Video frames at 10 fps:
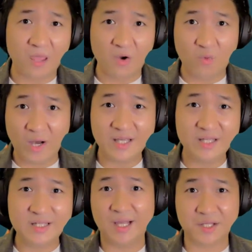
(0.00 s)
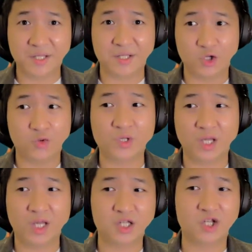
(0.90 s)
why does the user
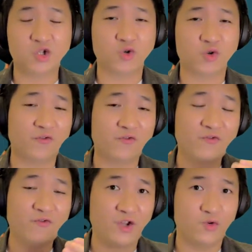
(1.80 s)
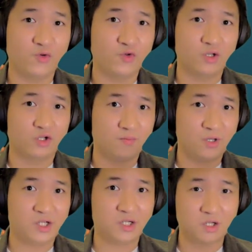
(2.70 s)
actually so-called fail to
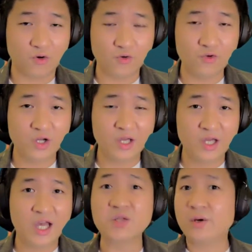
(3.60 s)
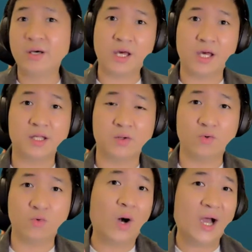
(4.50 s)
accomplish a goal, as well as
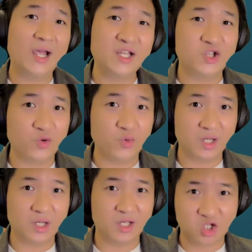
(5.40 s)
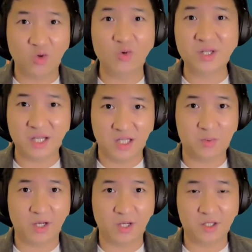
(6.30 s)
why the user is so
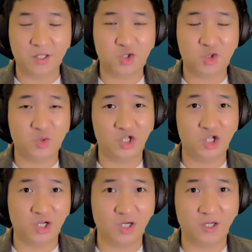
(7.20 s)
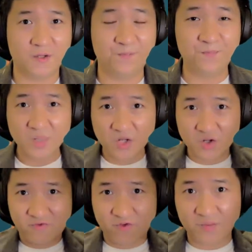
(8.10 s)
satisfied through the journey.
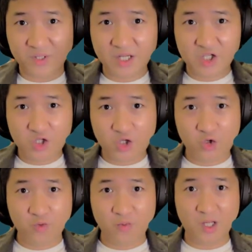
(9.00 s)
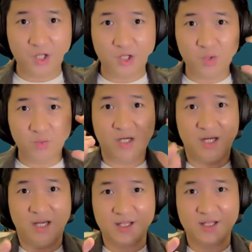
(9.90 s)
So from these two parts, you will
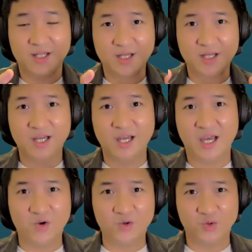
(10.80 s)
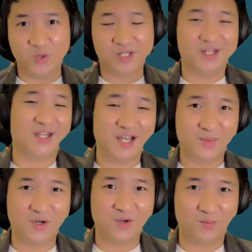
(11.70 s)
learn how to actually
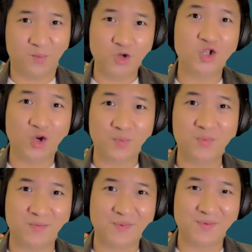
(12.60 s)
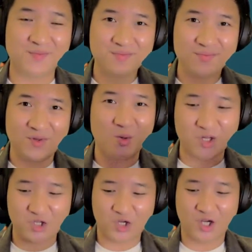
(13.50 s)
come out the most optimum
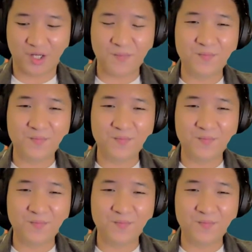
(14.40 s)
user journey.